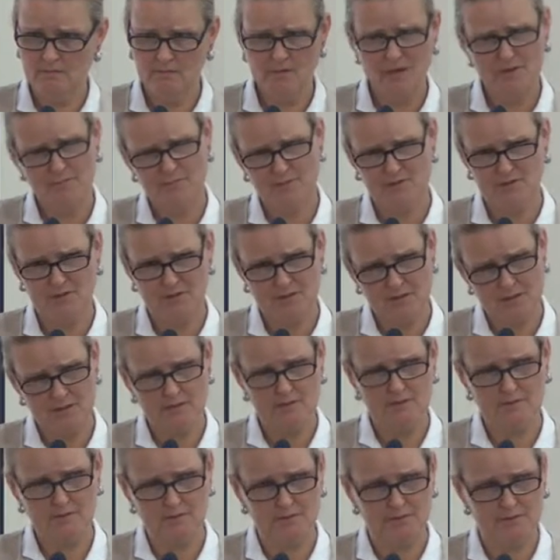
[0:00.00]
not
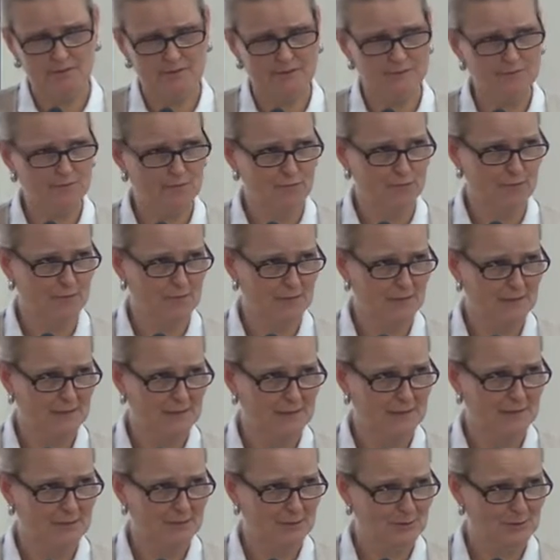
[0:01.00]
particularly
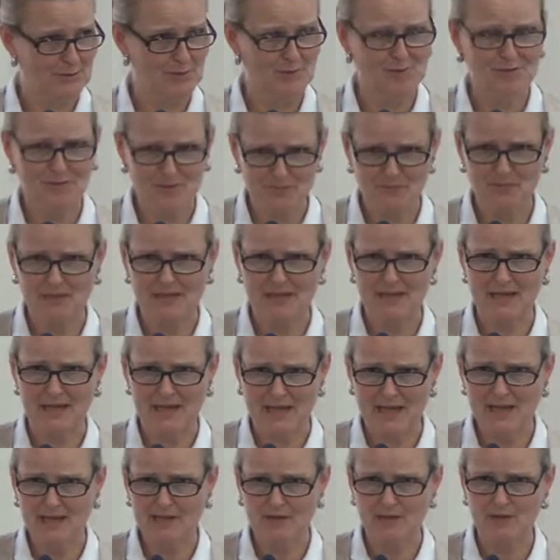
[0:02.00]
foreign-related goals, but
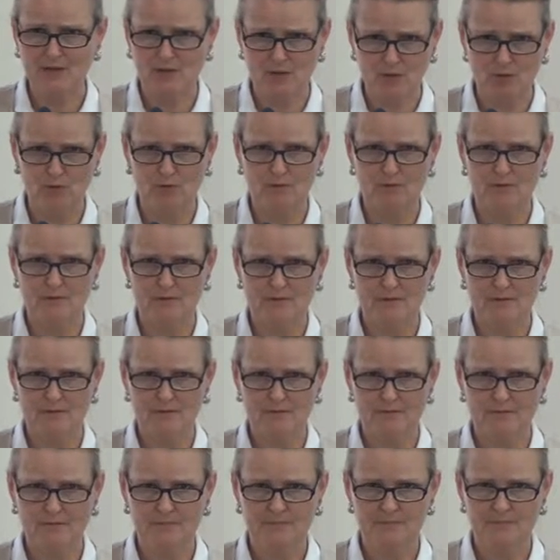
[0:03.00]
8 goals.
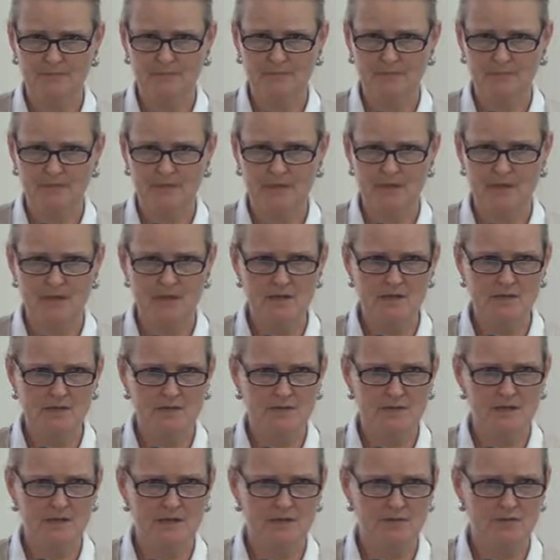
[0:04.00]

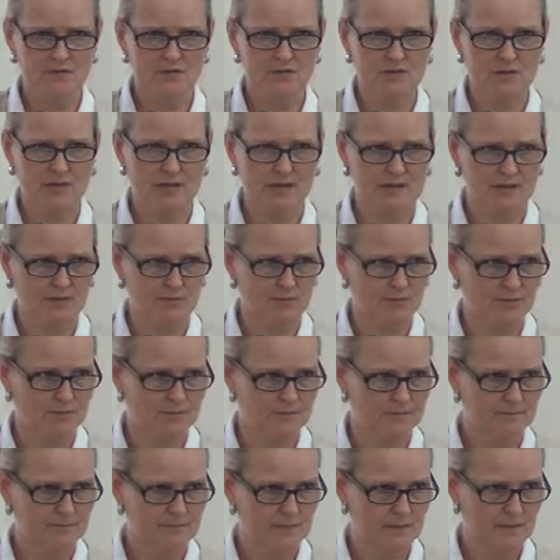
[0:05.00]
Easily understandable,
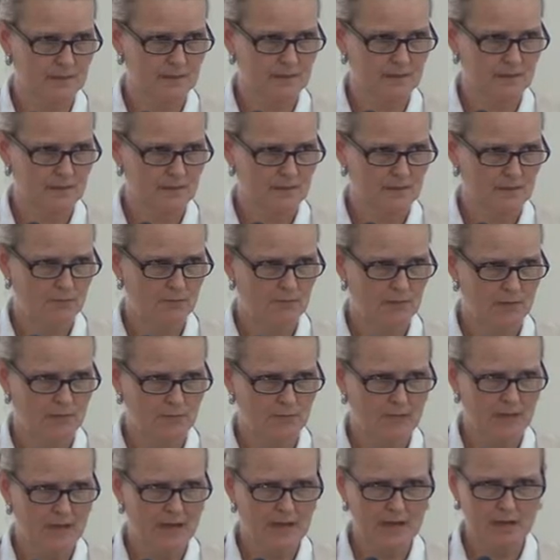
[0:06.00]
with
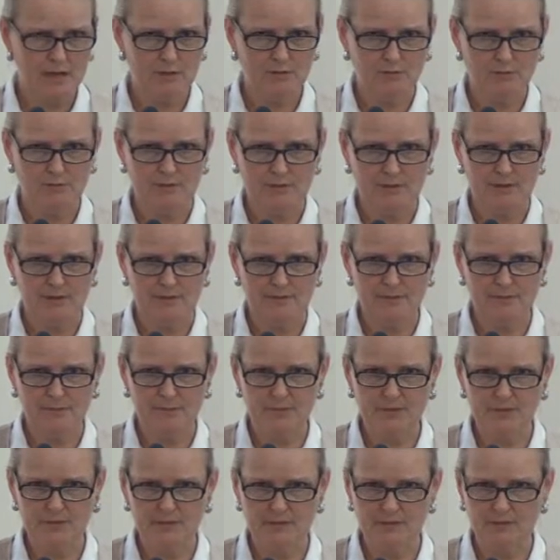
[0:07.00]
the power
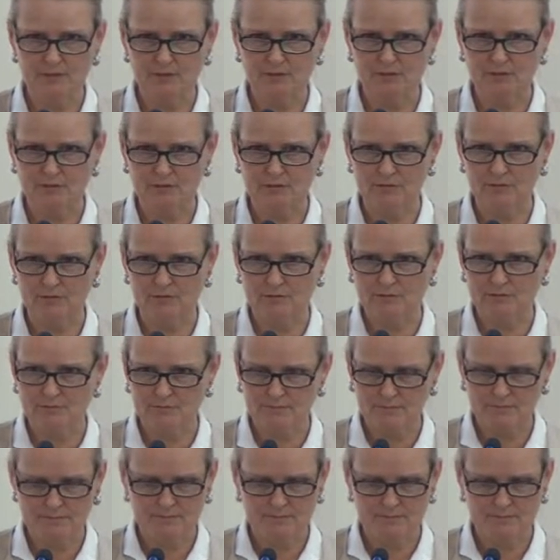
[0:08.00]
of political